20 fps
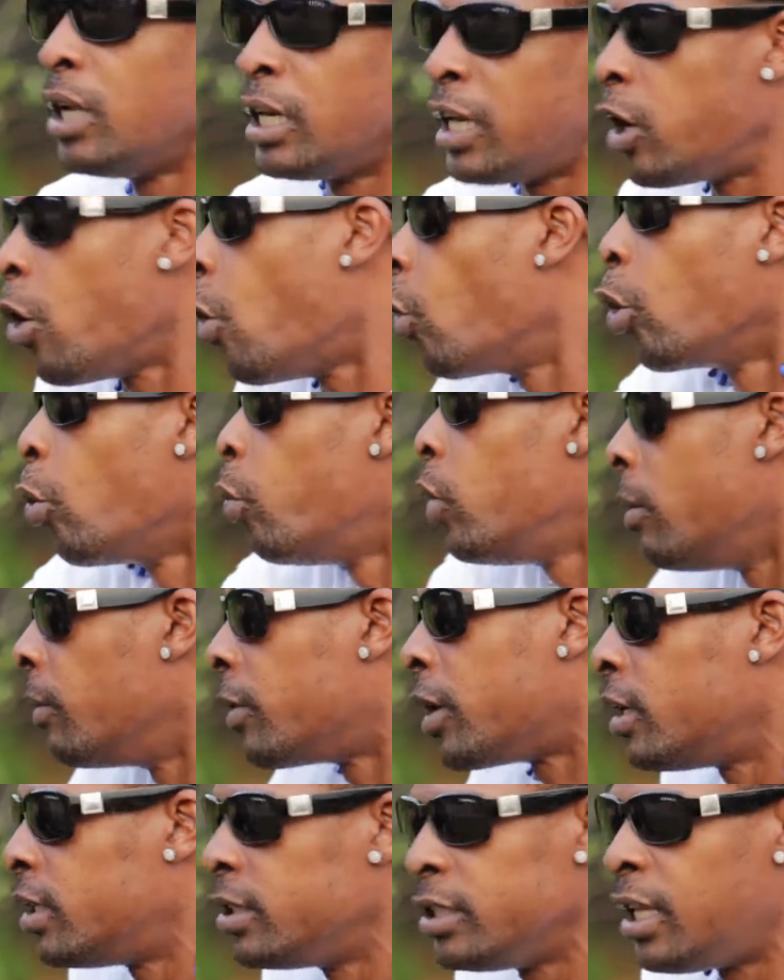that, that's the only way,
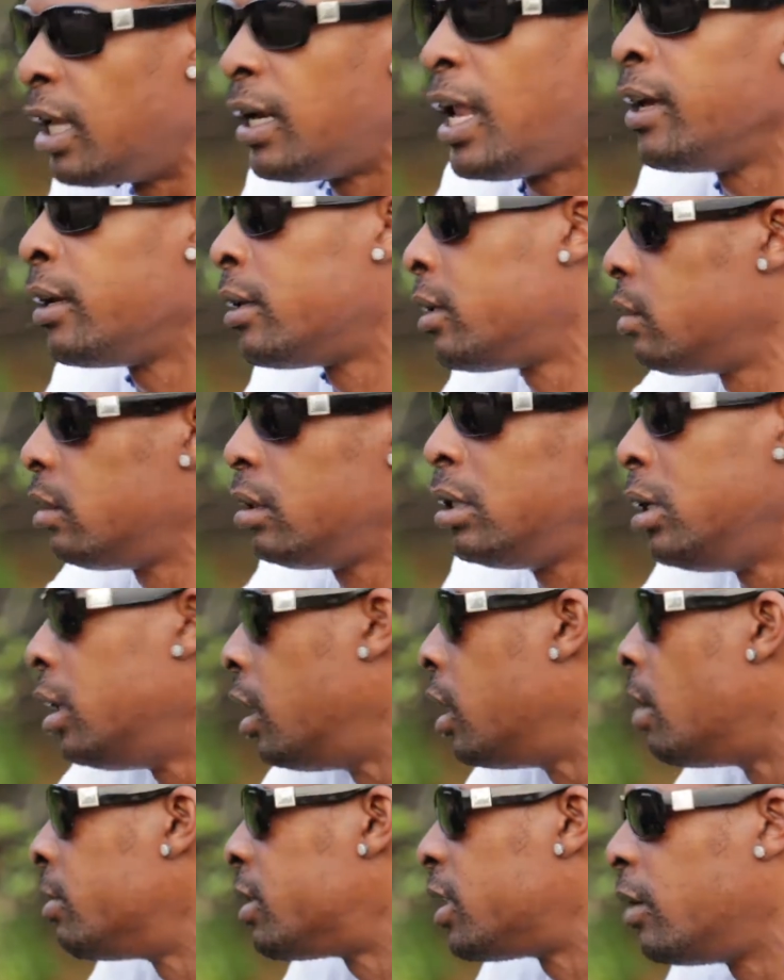it's not like, you
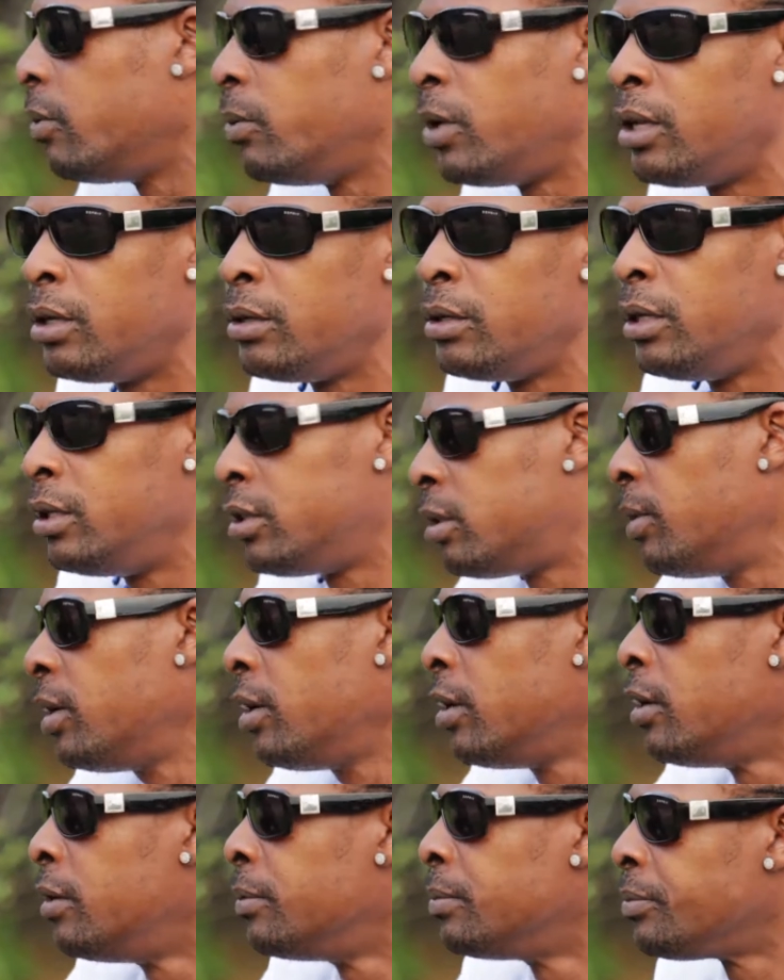know what I'm saying, isn't it?
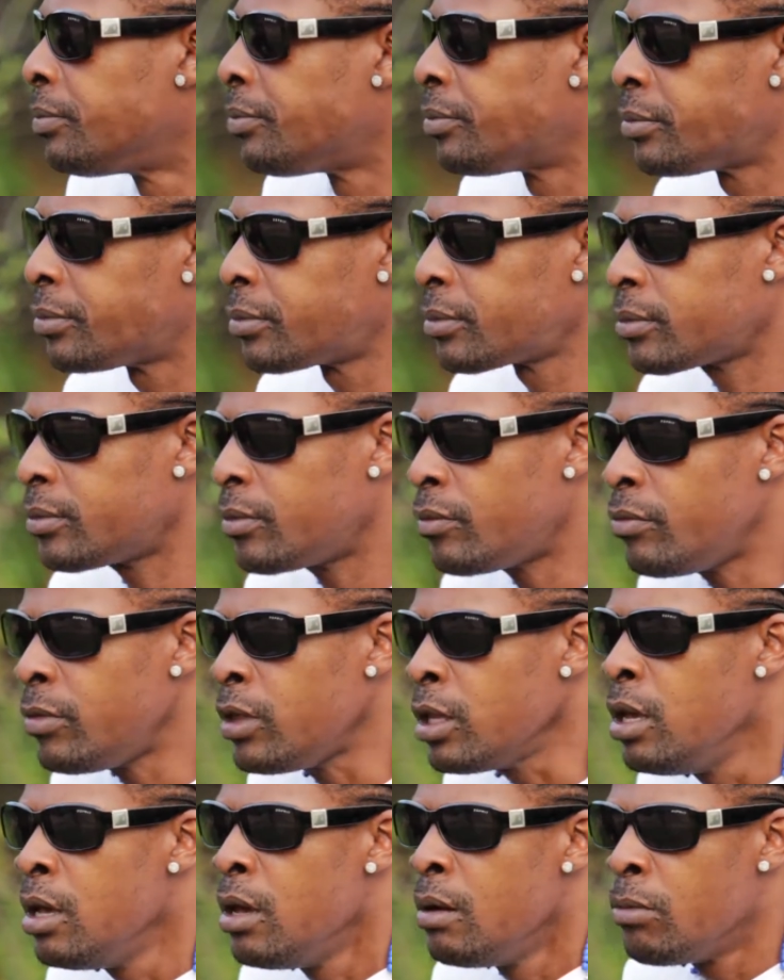
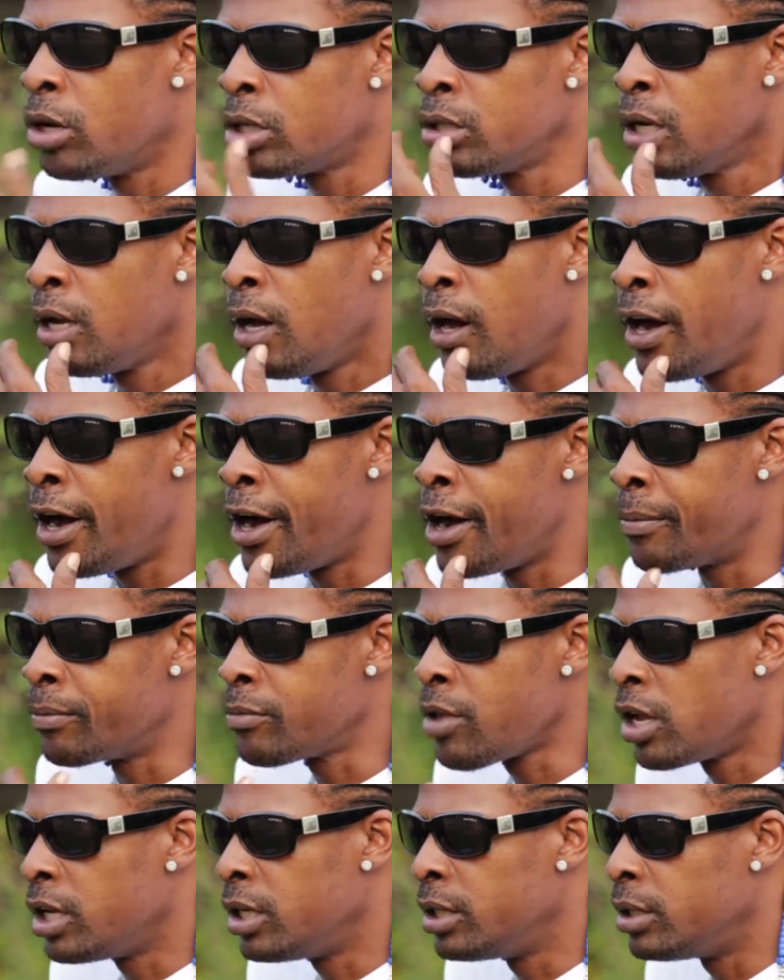But um,
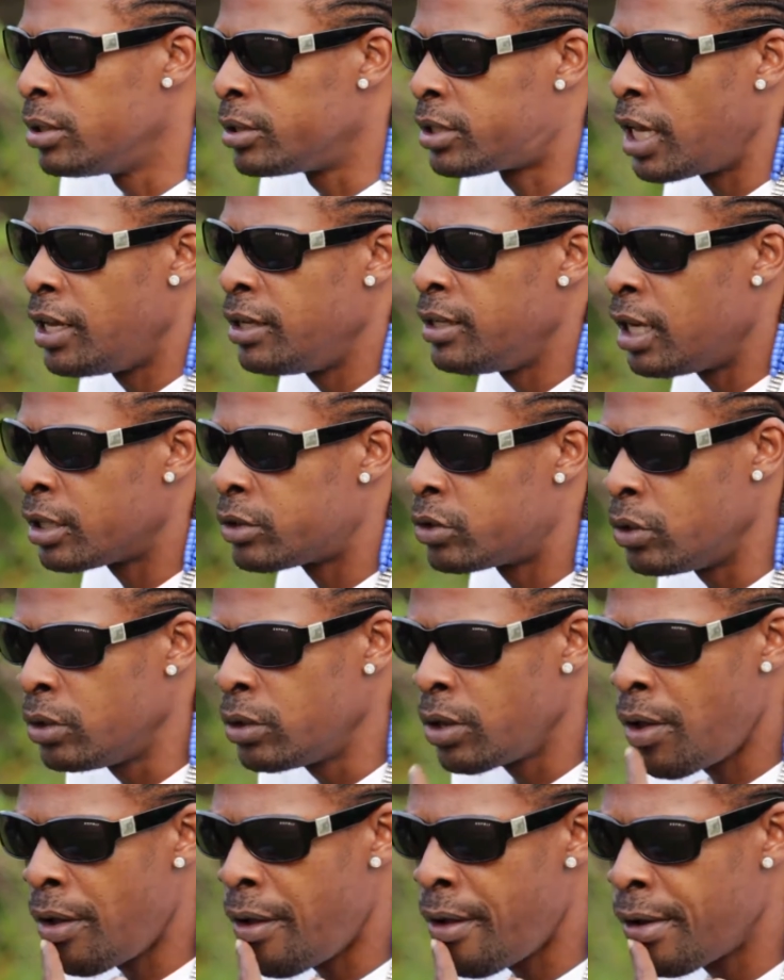saying that though,
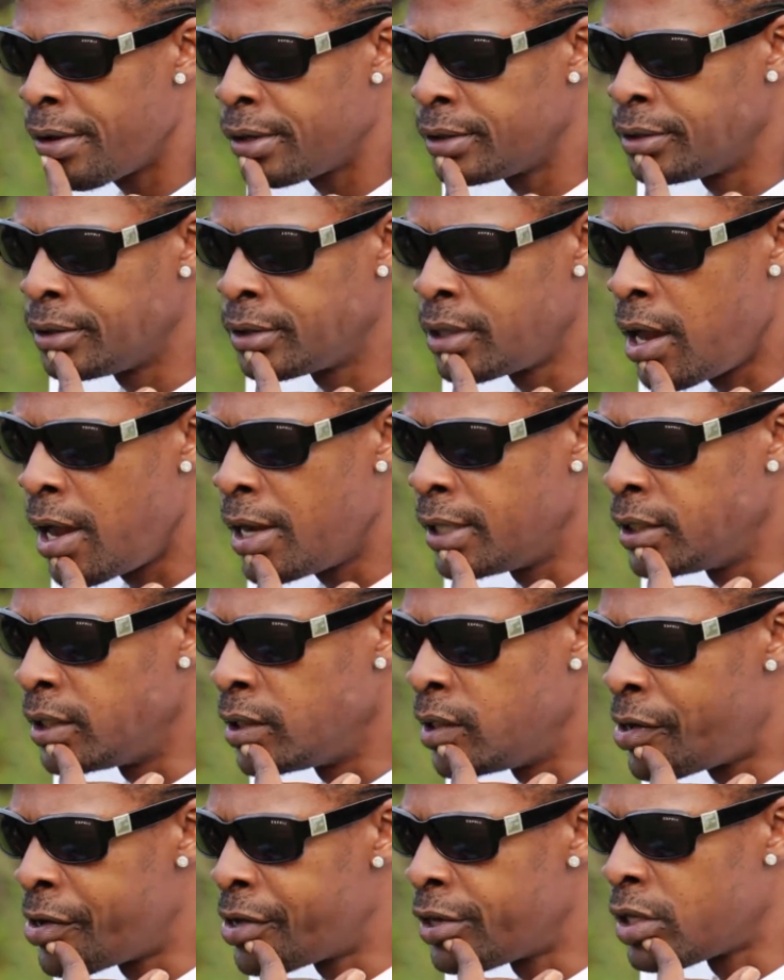
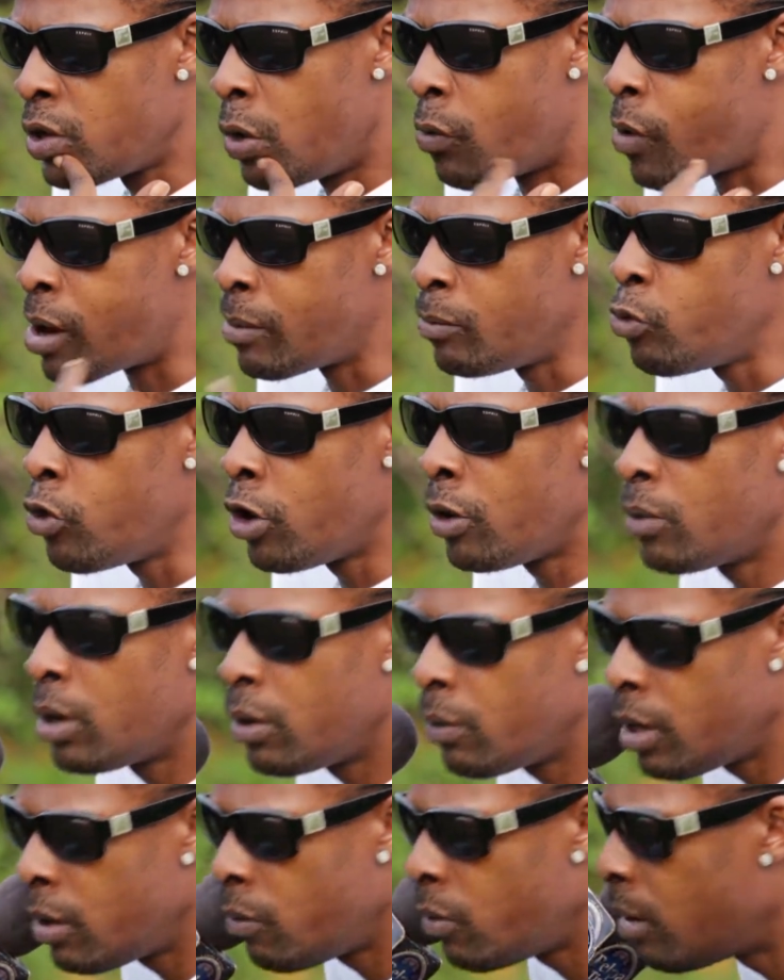one, one,
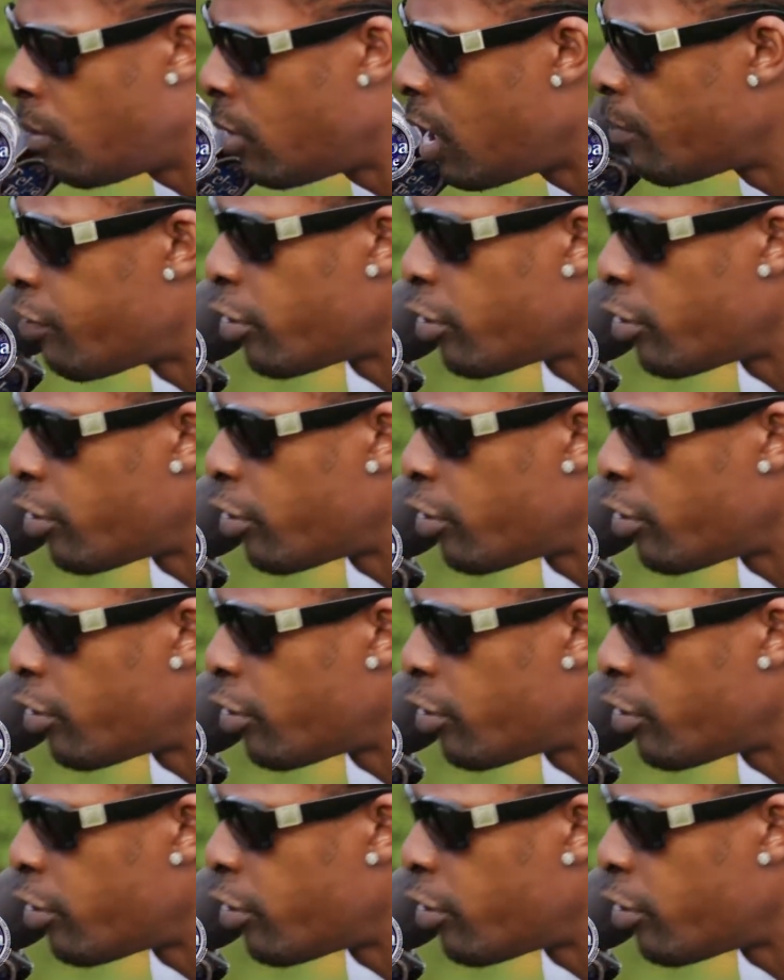one, one, one